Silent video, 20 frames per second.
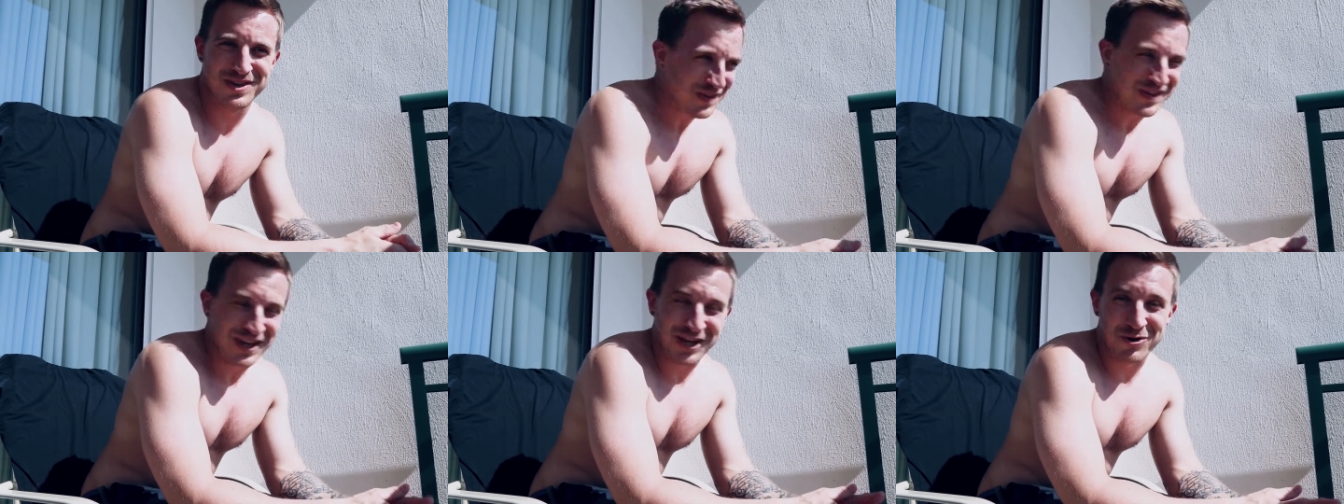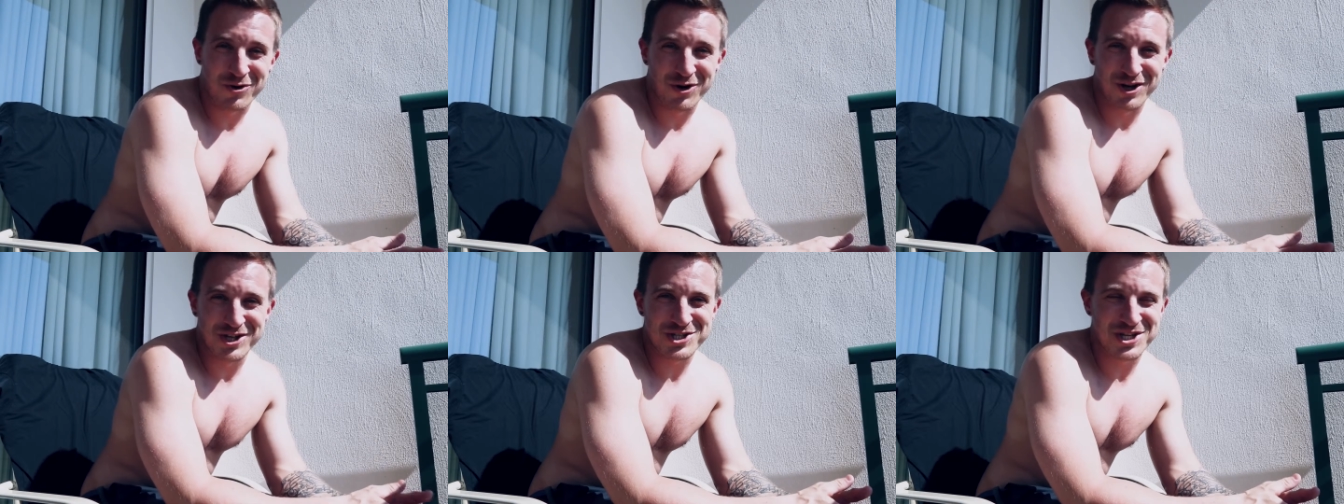They
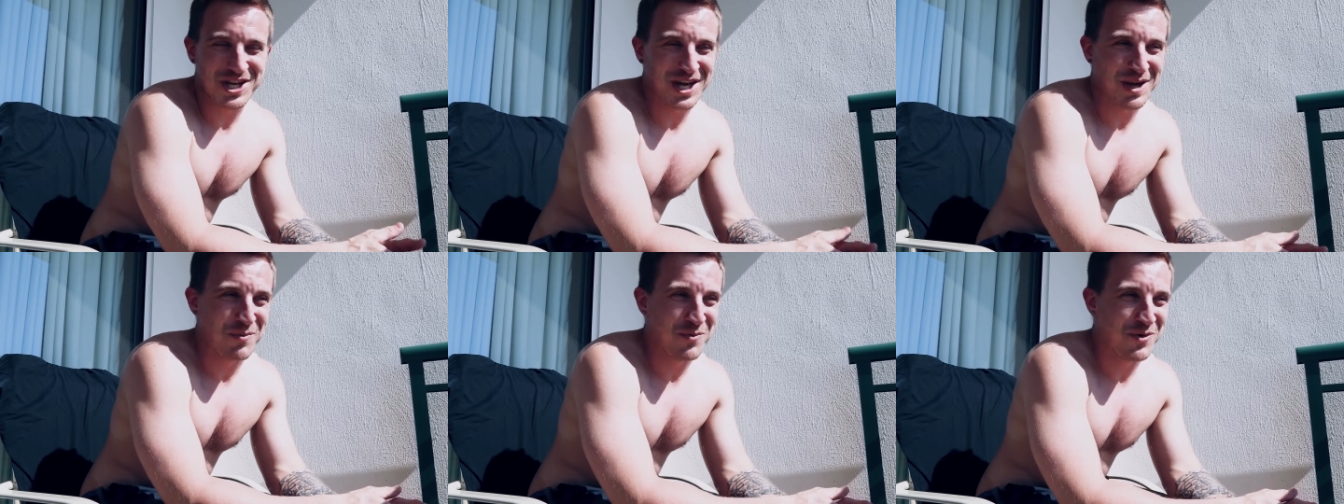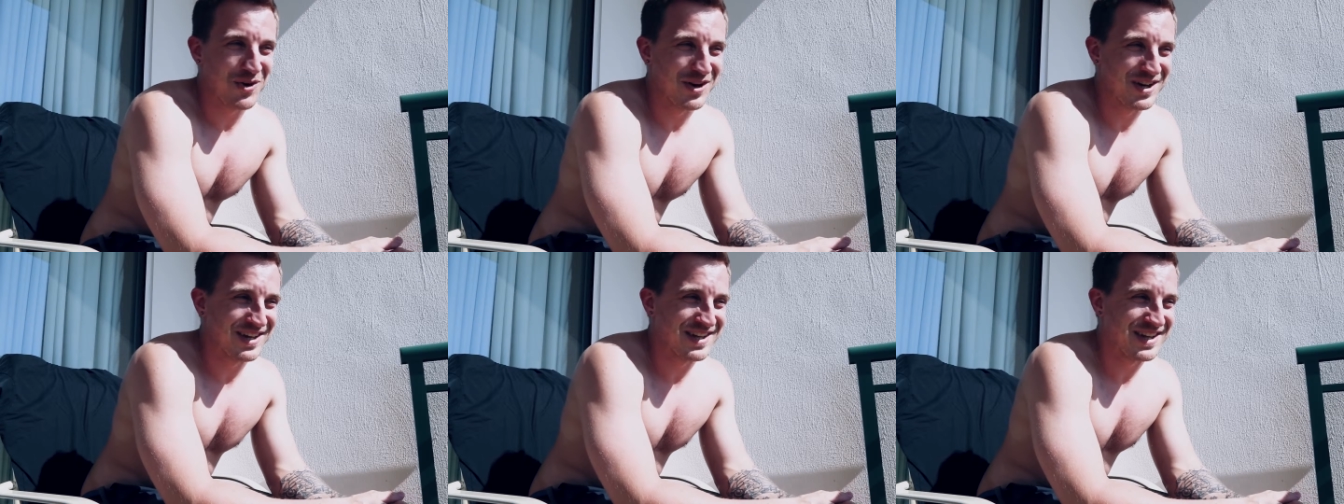crushed Game
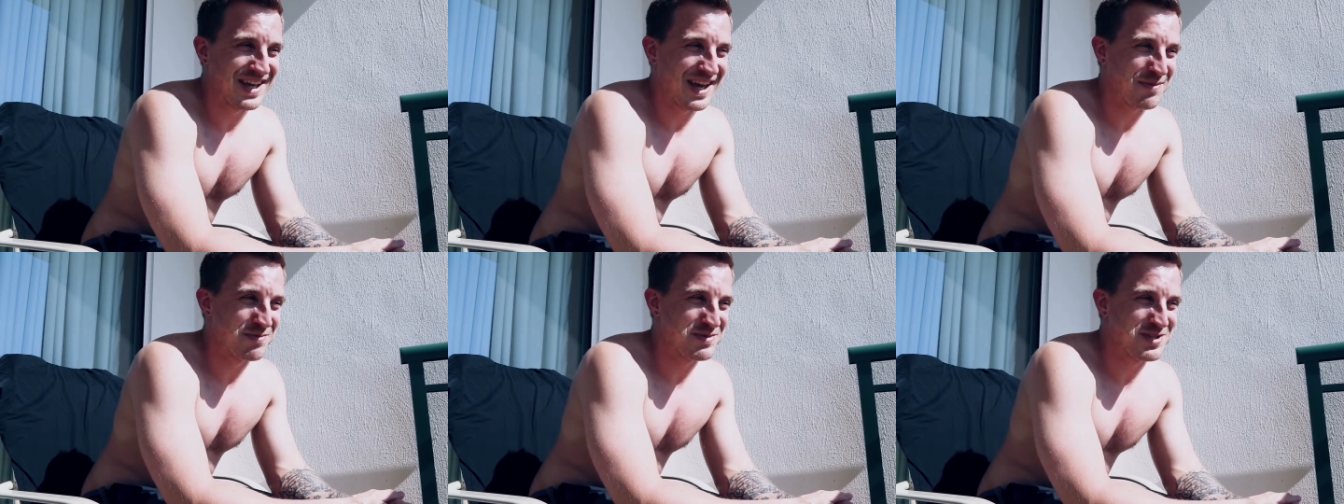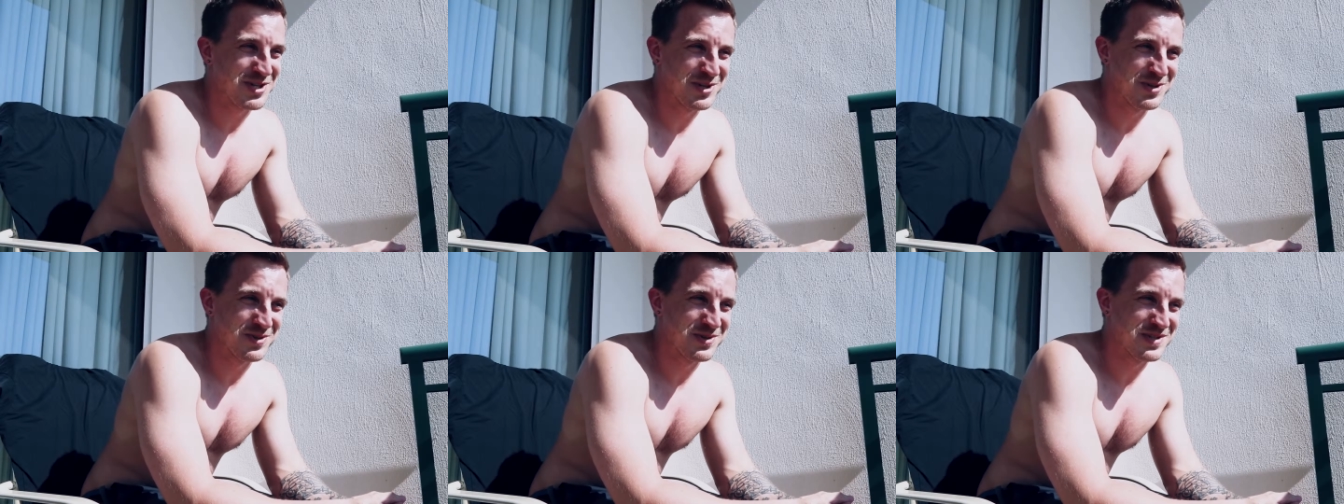1. Game
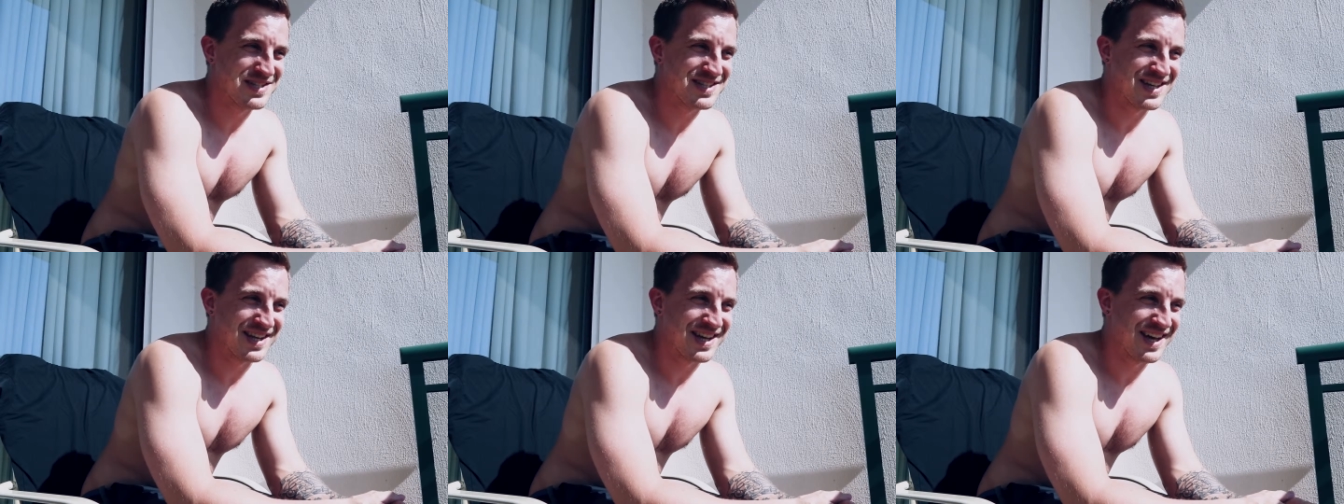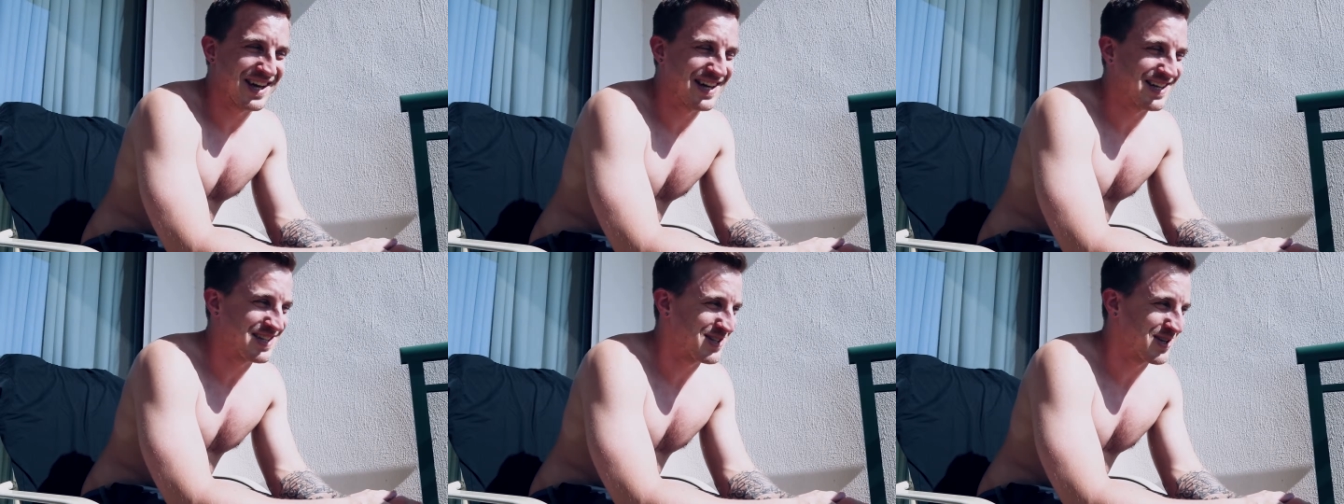2 is
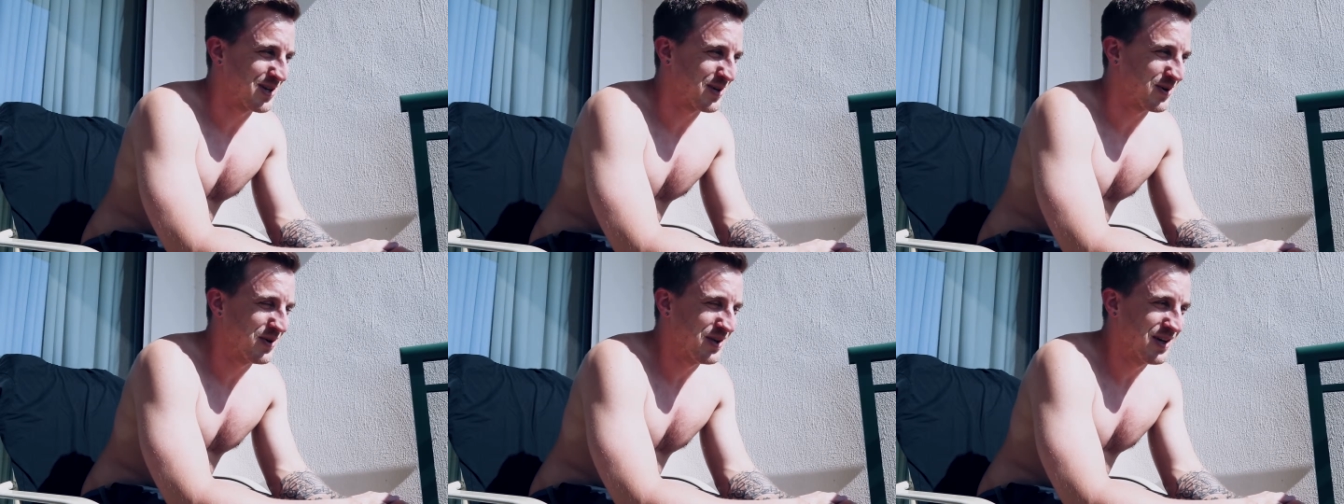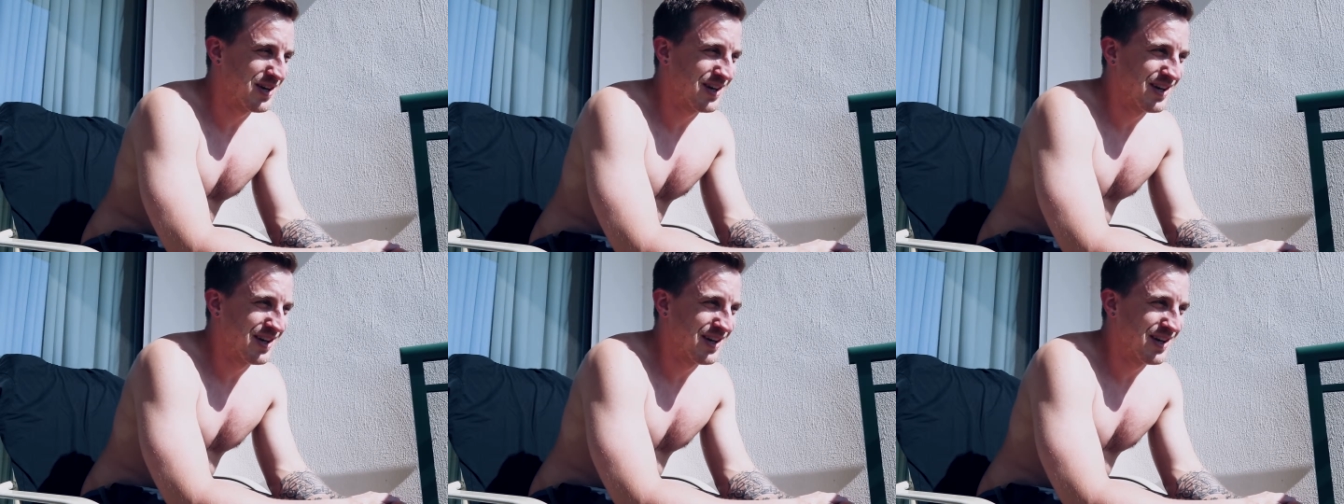tonight, so